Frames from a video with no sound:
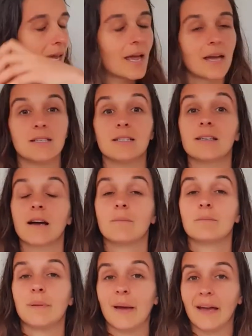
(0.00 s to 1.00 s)
and just come
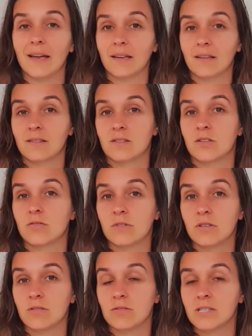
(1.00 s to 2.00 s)
back to the
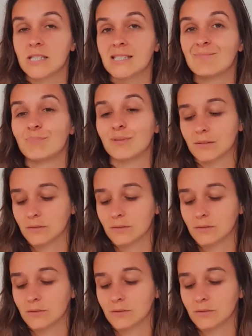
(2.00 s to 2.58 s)
real simple